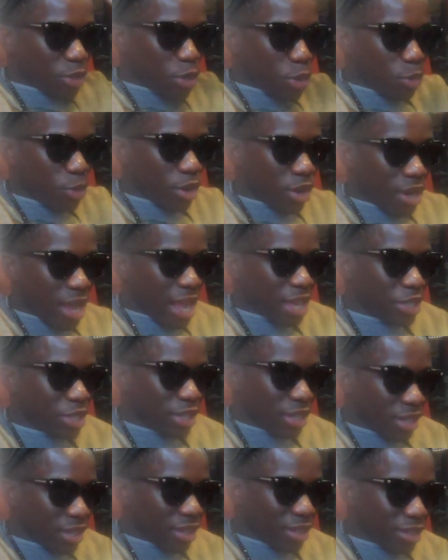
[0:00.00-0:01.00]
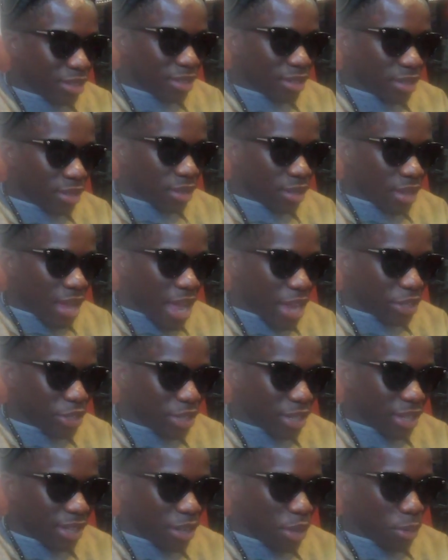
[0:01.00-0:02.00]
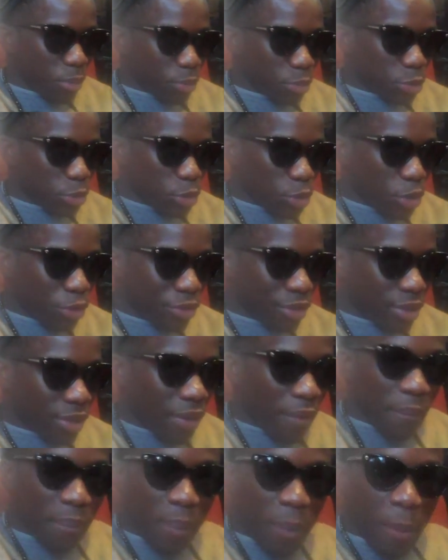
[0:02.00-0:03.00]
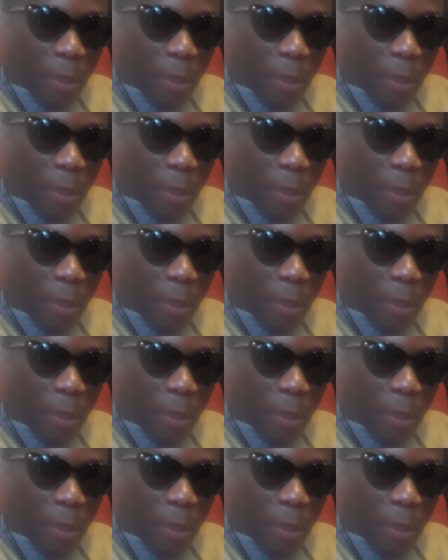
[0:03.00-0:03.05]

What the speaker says: you know what? Actually, saw her